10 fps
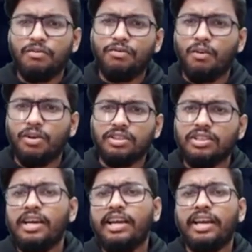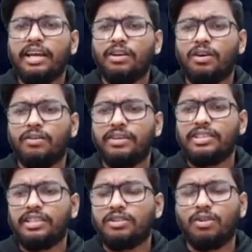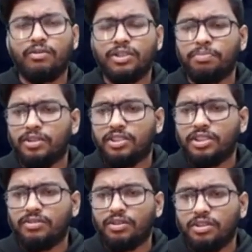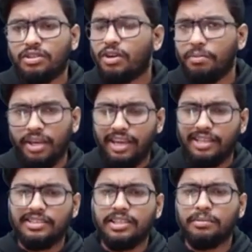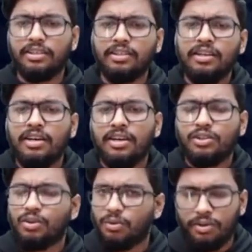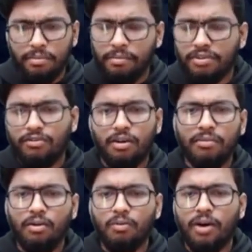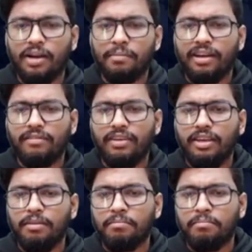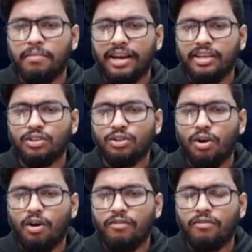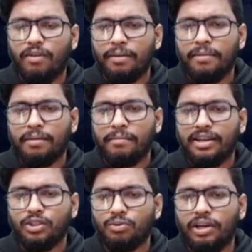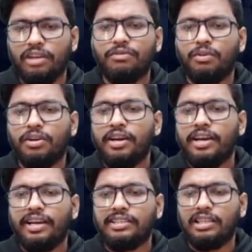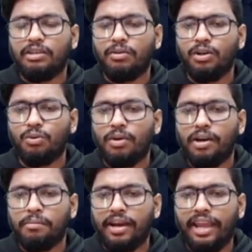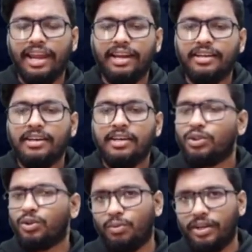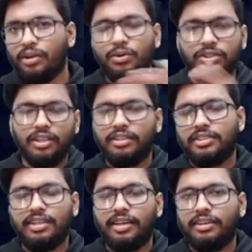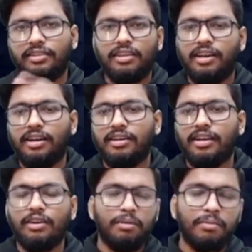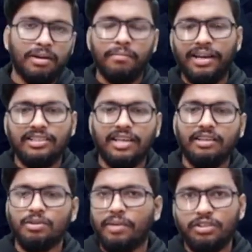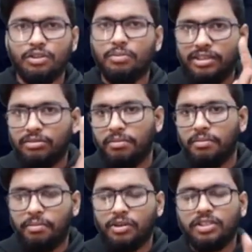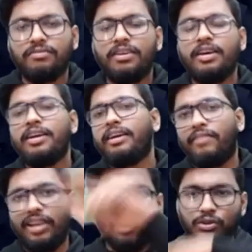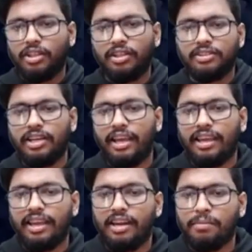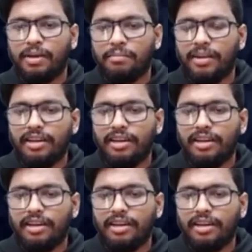Focus in a convex lens is always positive, so it's going to be eight centimeters. So remember the formula, one by v minus of one by minus twenty-four is equal to one by eight. So when it goes to the other side, uh, you know, it will become minus again. So minus into minus will be positive. When it goes to the other side again, it will become